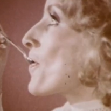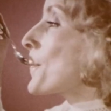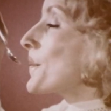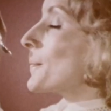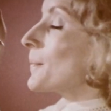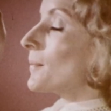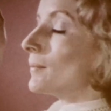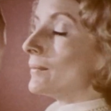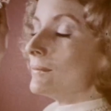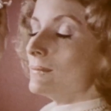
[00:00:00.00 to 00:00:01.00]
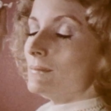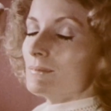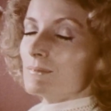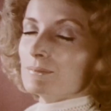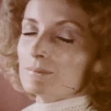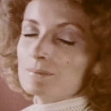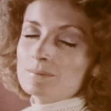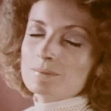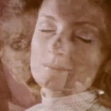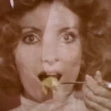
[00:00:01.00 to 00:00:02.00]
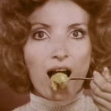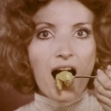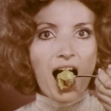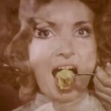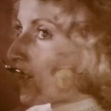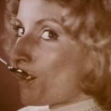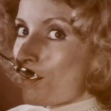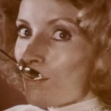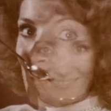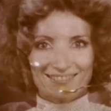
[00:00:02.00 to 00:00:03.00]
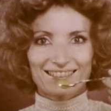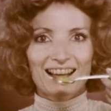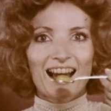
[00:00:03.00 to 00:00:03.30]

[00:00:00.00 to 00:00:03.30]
it with a spoon. And when you eat it, orange chills